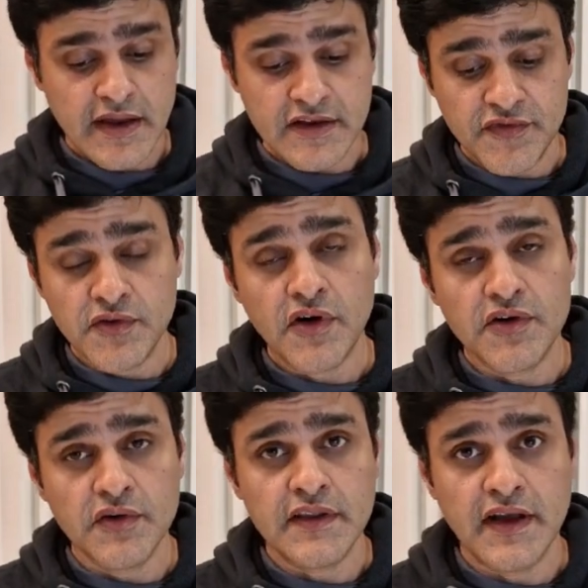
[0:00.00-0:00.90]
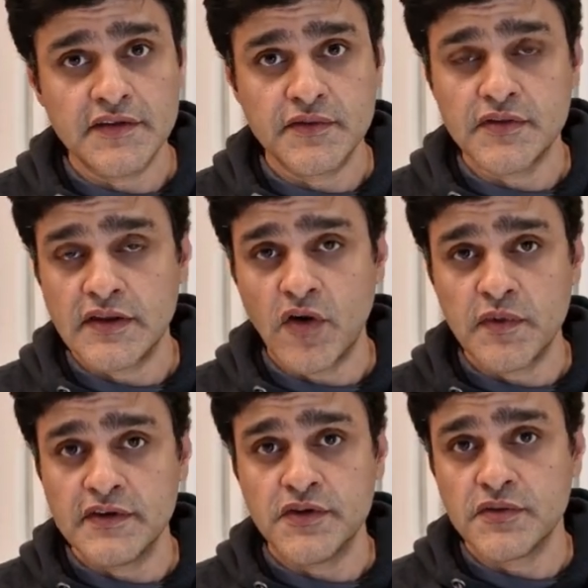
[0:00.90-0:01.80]
and if you're not doing that you know then
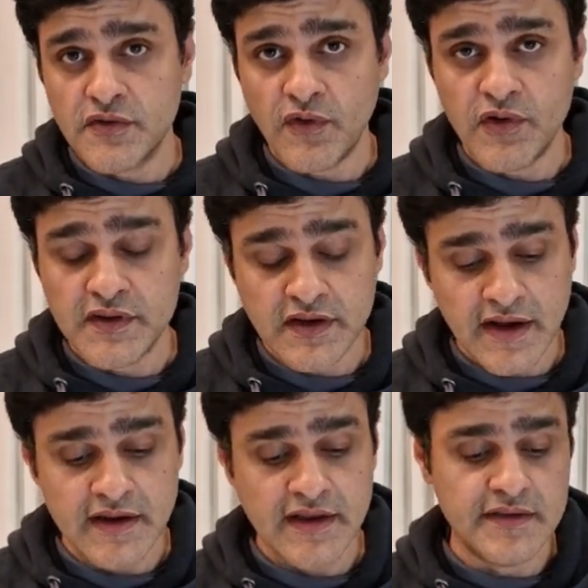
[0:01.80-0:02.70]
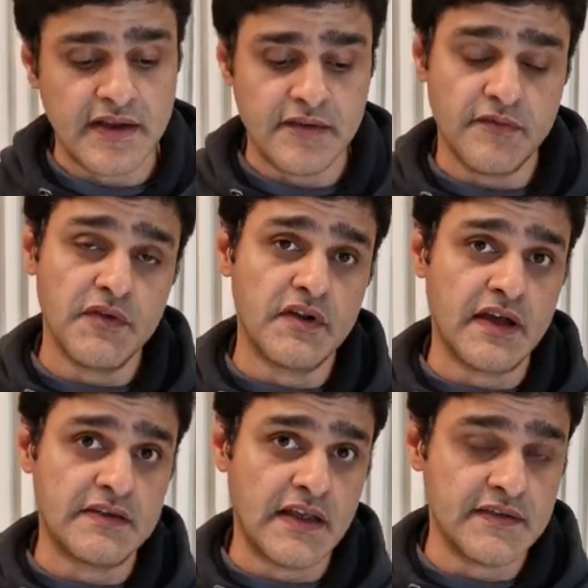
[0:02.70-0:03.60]
obviously you're not following the guidelines and we
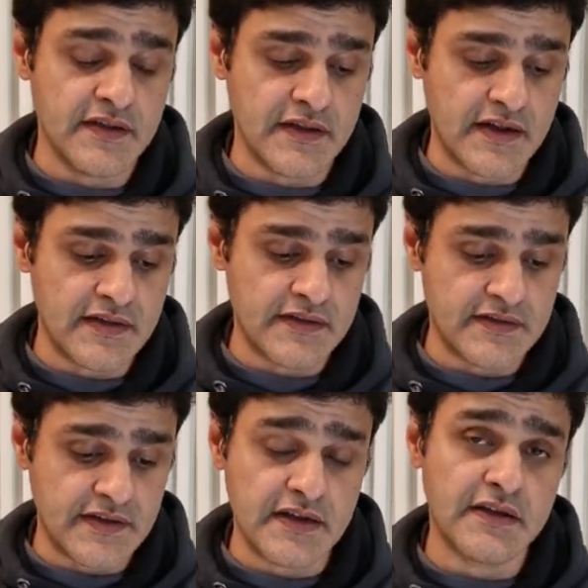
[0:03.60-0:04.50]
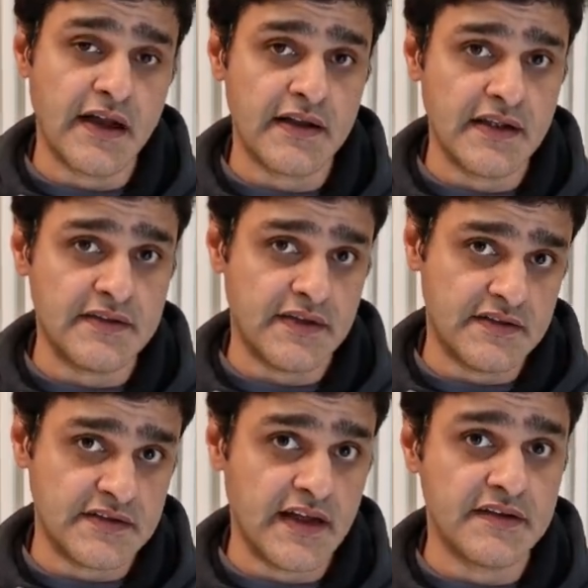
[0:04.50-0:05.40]
were assessing that set guideline set